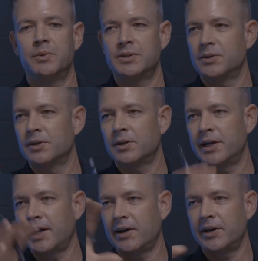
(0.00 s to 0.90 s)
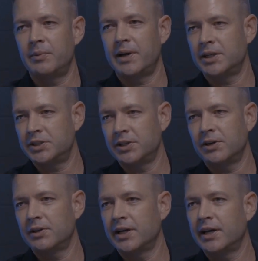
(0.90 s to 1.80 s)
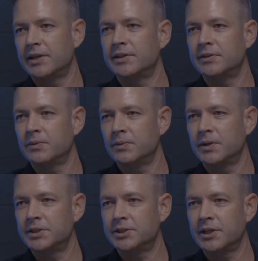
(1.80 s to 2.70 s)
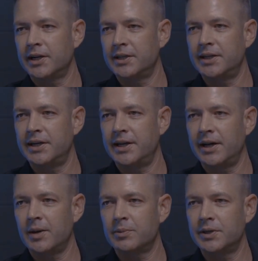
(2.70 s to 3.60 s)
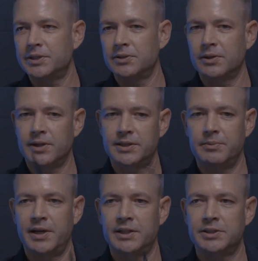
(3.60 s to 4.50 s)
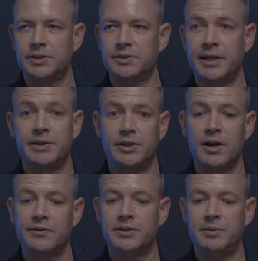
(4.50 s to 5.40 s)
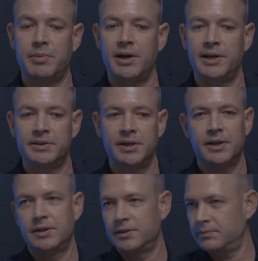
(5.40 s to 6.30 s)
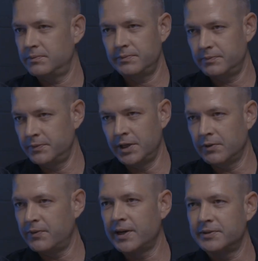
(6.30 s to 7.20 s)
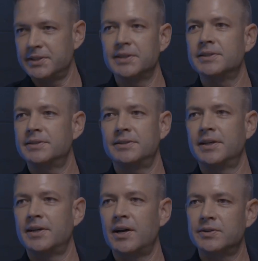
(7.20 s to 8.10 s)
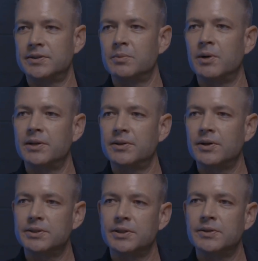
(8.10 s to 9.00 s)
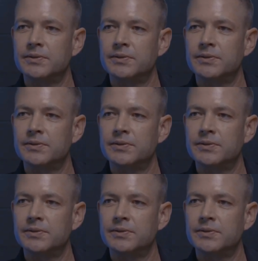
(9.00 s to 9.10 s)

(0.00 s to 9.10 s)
What does it look like? How are you managing all that? And what does your kind of day-to-day operation look like to manage those? And you're obviously buying 5, 6, 10 houses a month also.